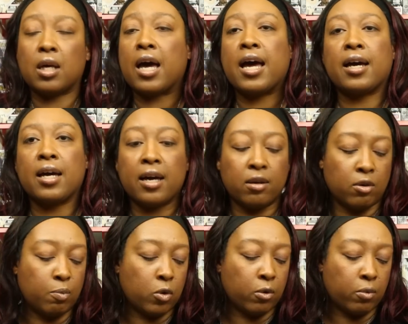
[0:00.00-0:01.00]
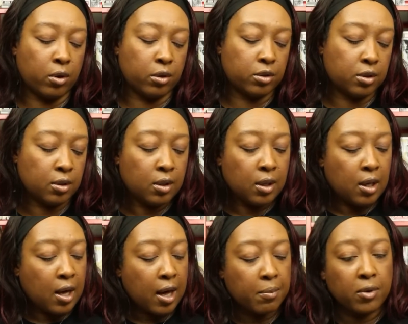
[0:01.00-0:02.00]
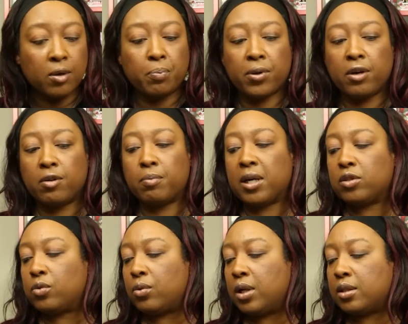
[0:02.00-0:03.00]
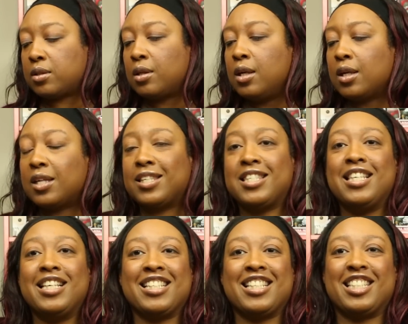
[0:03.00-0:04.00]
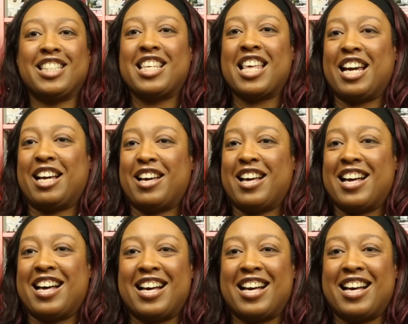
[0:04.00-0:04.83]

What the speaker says: got no more words. I'm gonna play with my toys. Cause this is like,